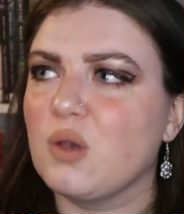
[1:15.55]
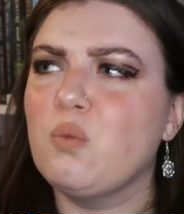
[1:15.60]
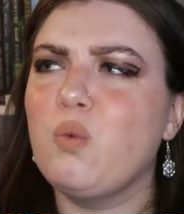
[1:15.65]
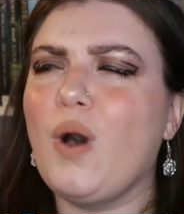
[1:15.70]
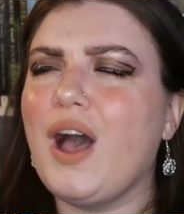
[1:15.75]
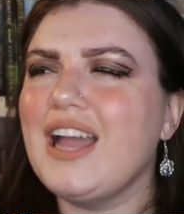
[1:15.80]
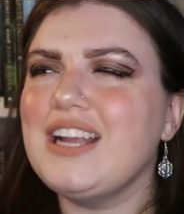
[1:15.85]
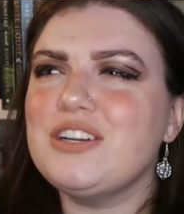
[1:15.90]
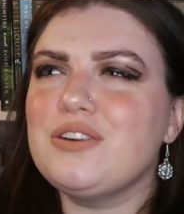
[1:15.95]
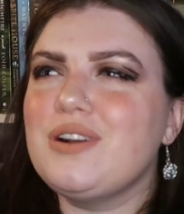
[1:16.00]

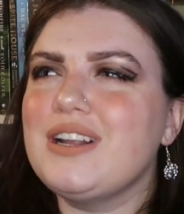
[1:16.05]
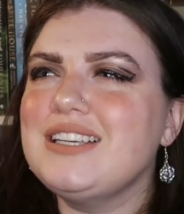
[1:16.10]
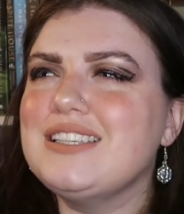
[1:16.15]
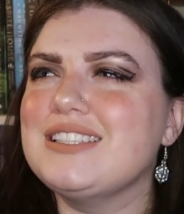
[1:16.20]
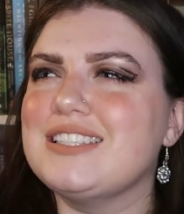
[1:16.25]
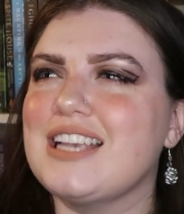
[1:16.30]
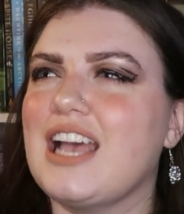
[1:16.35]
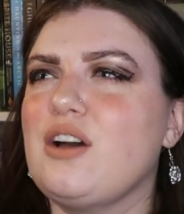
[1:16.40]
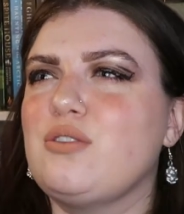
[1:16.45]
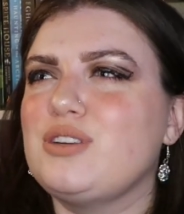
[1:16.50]
Why don't I
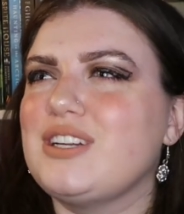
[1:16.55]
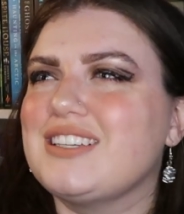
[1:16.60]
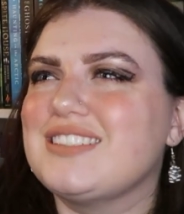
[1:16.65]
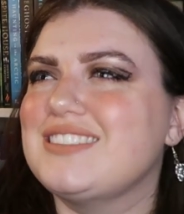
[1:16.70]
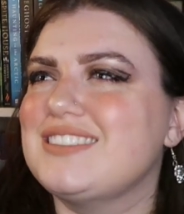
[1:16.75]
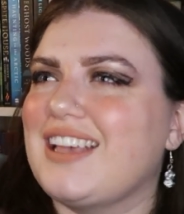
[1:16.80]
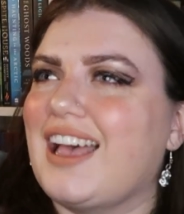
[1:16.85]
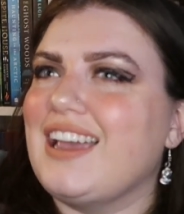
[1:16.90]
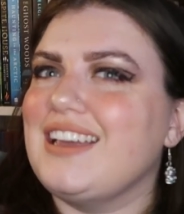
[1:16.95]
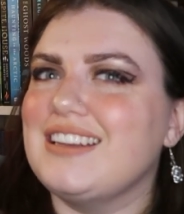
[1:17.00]
sound
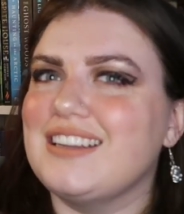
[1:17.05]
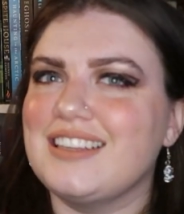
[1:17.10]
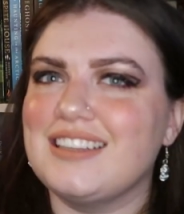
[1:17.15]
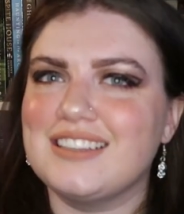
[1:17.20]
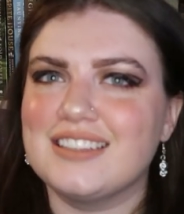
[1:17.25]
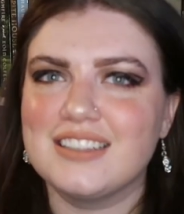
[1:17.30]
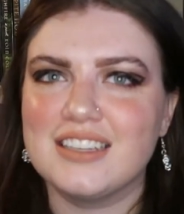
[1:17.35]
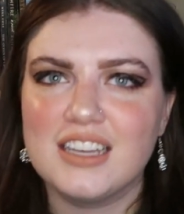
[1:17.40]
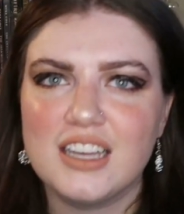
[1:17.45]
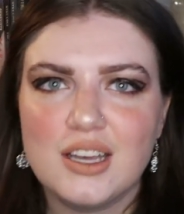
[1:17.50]

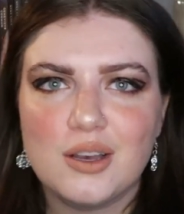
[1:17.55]
excited?